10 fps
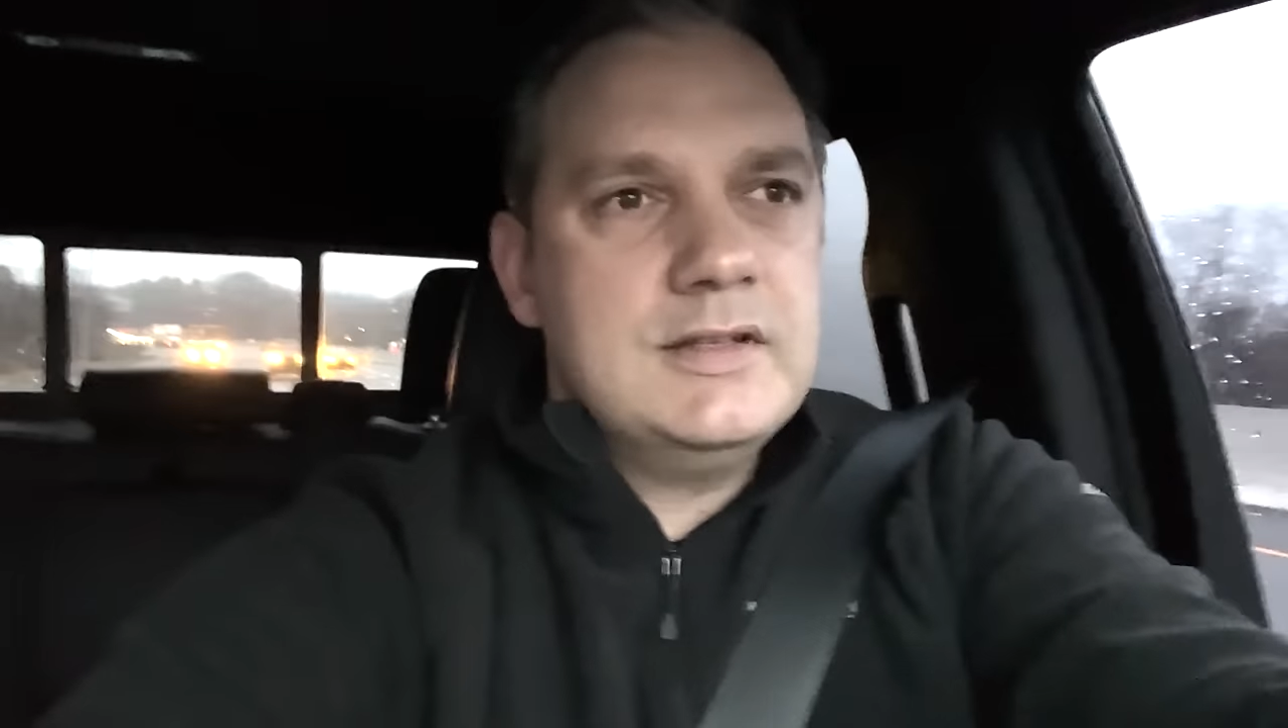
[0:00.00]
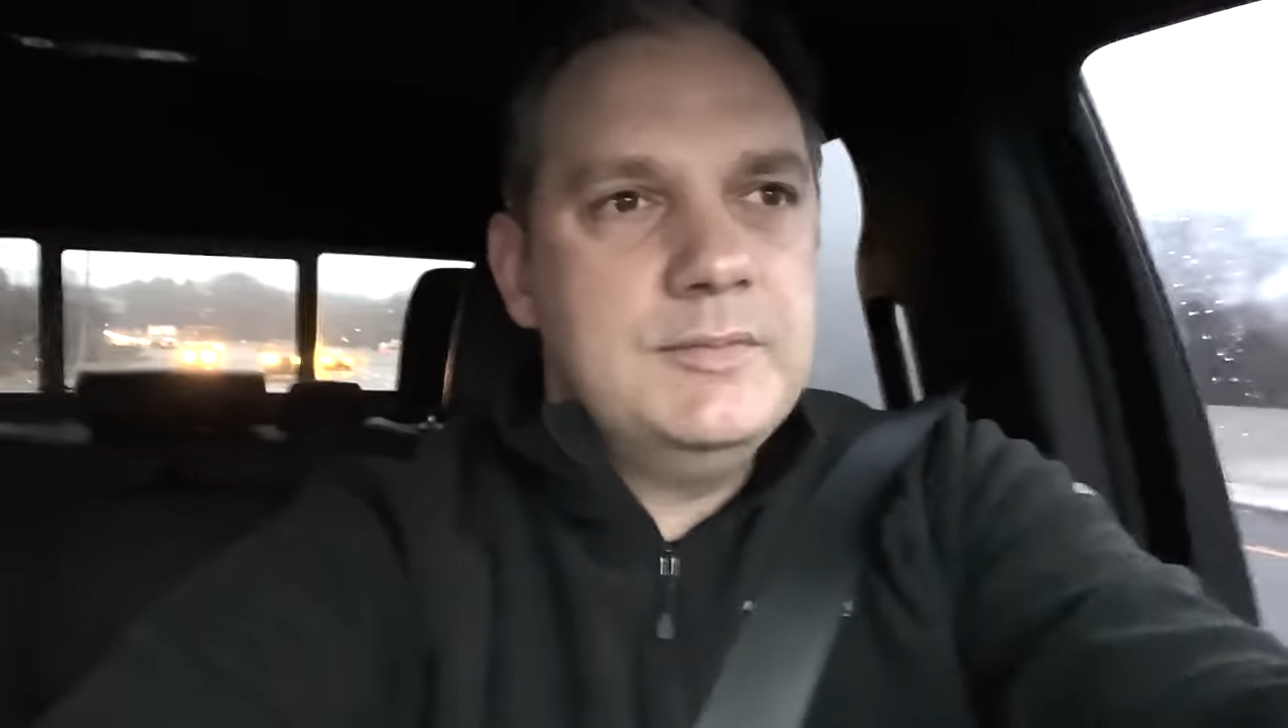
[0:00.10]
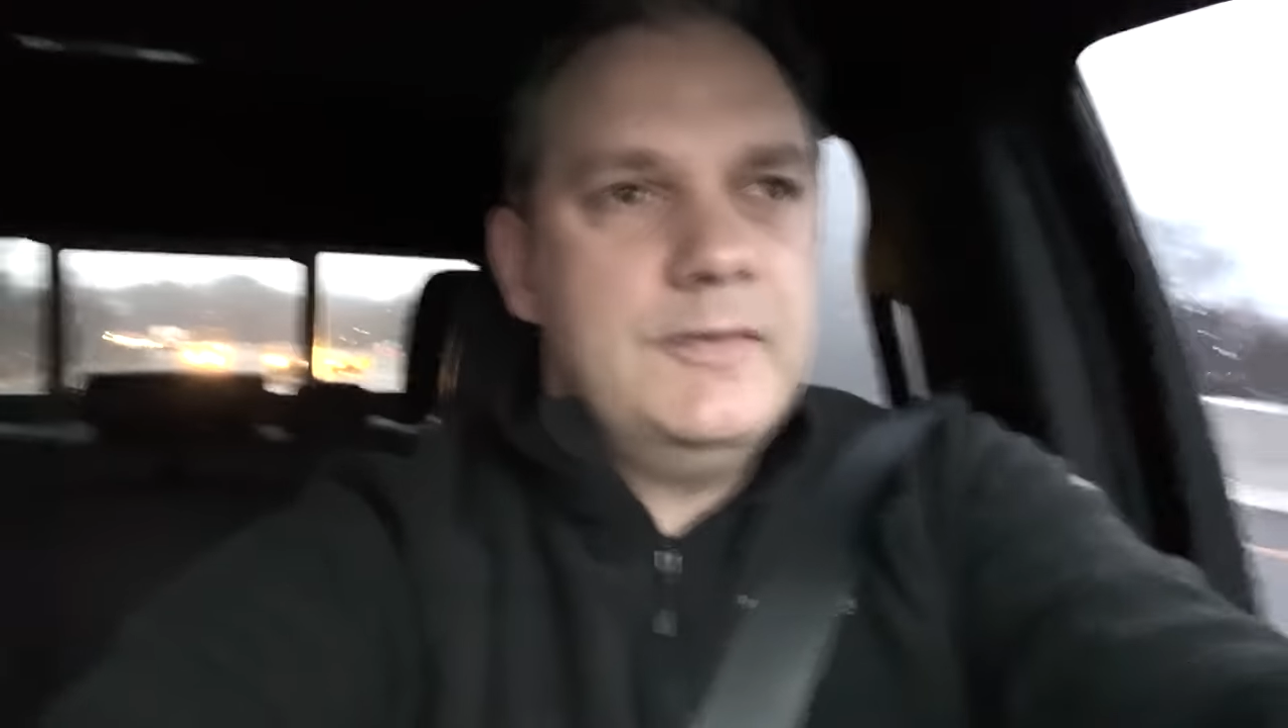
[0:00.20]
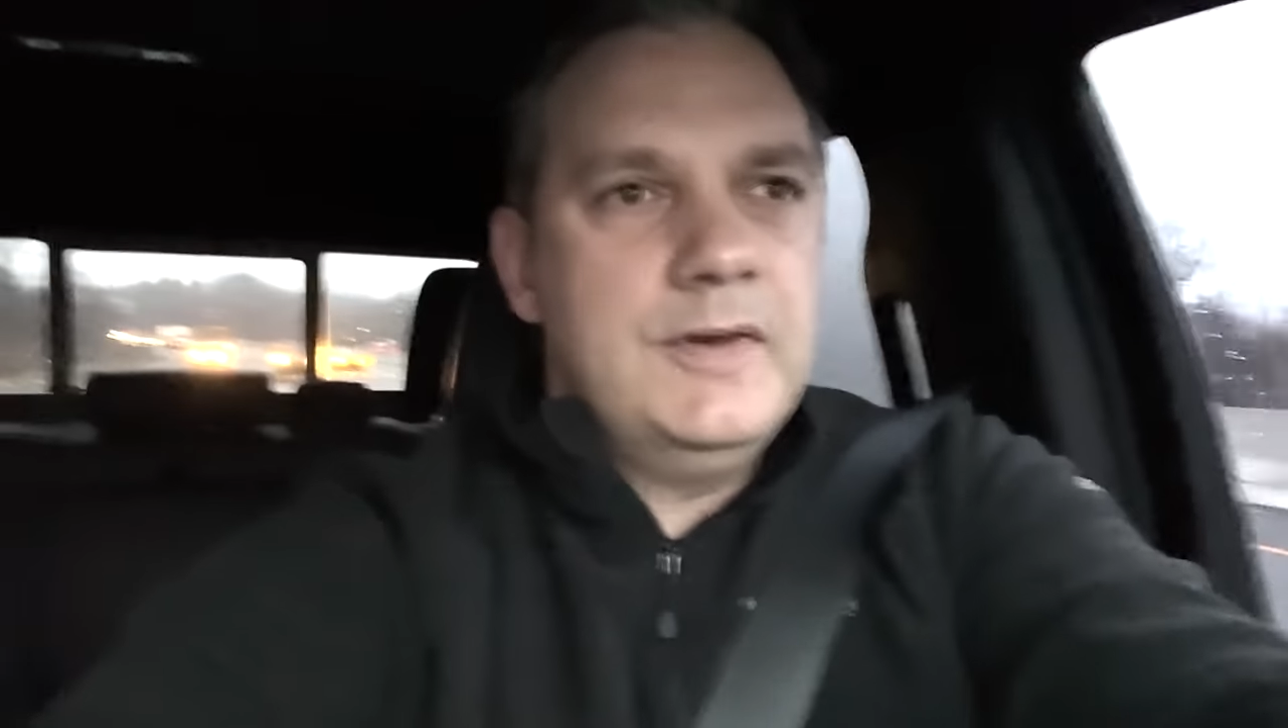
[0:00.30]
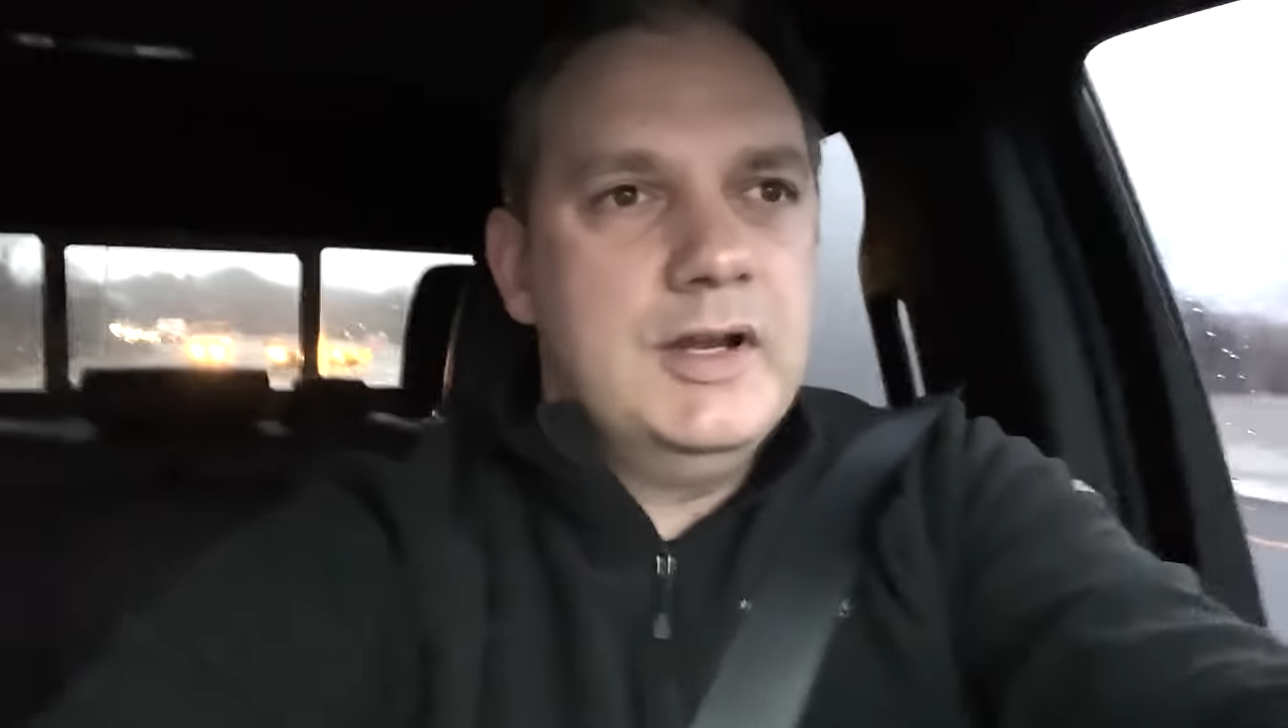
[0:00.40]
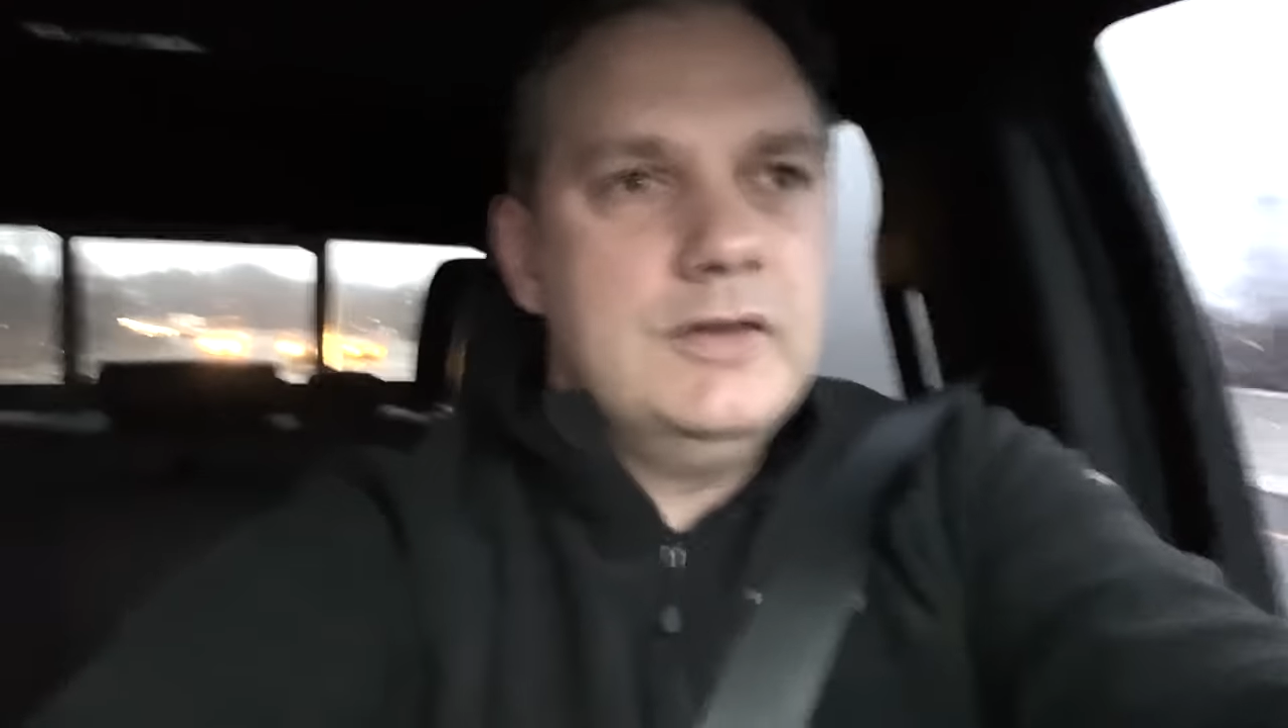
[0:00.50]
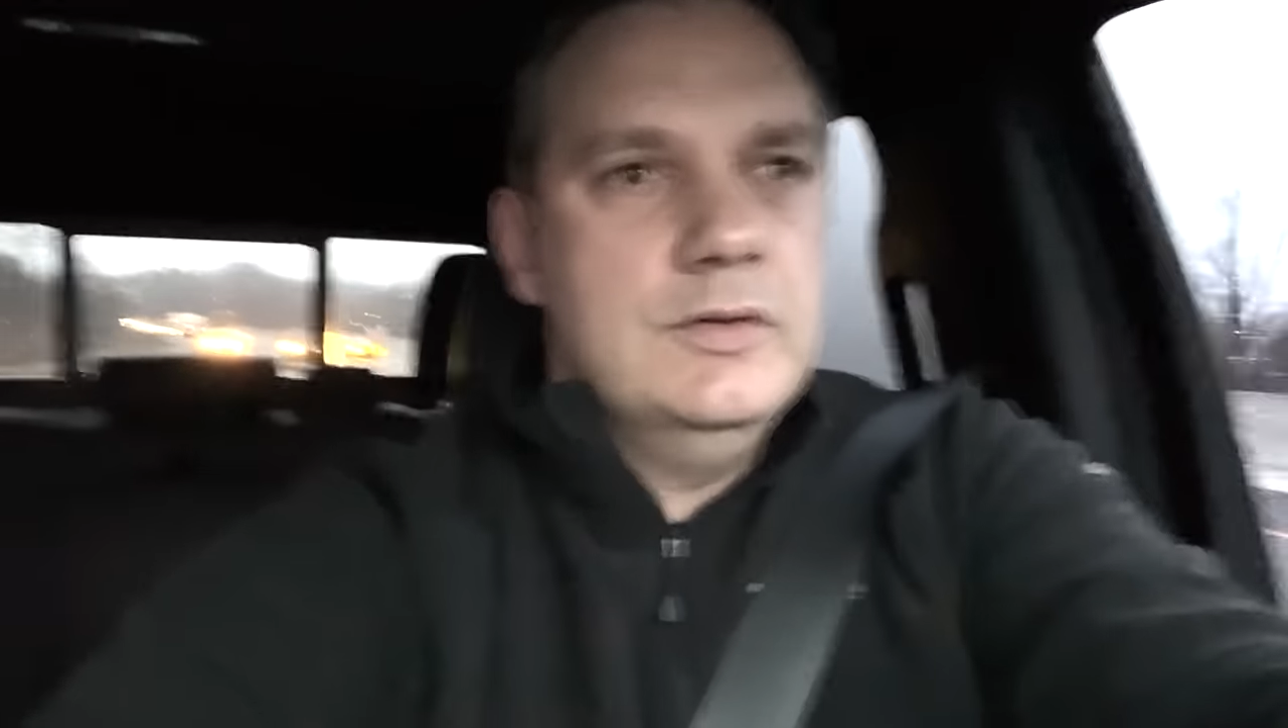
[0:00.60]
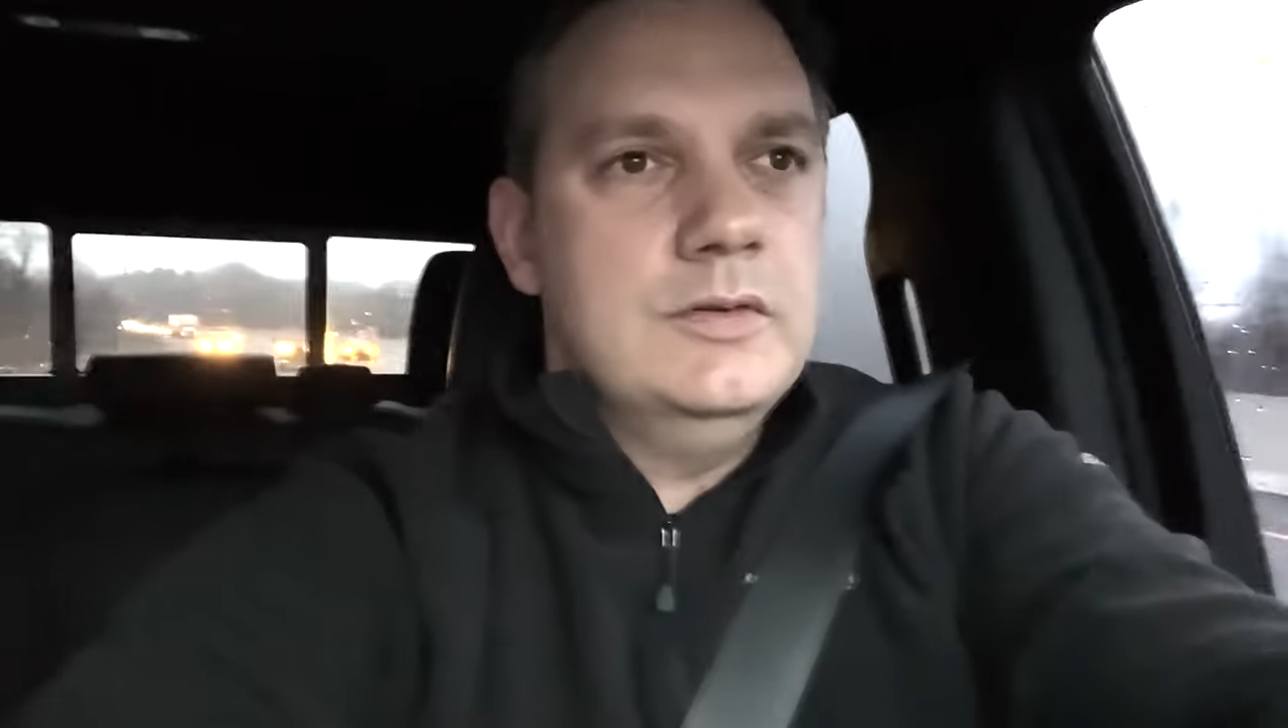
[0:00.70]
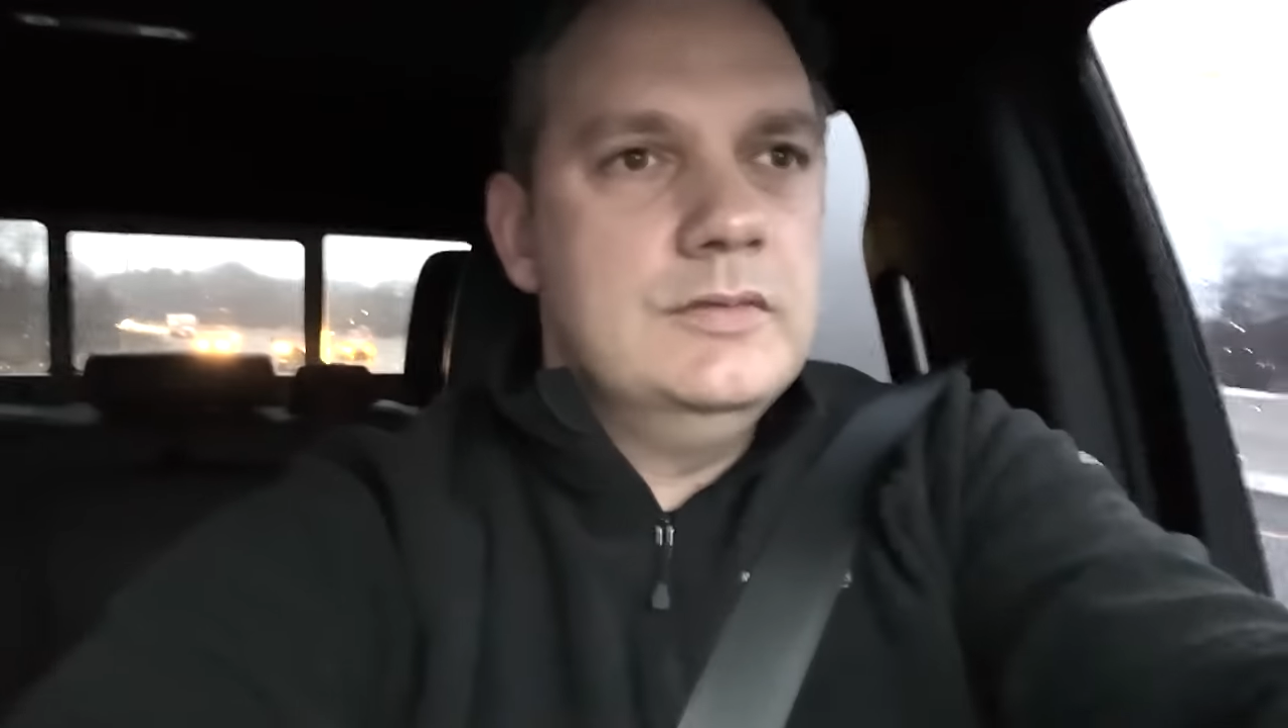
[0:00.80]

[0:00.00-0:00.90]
to be very cool.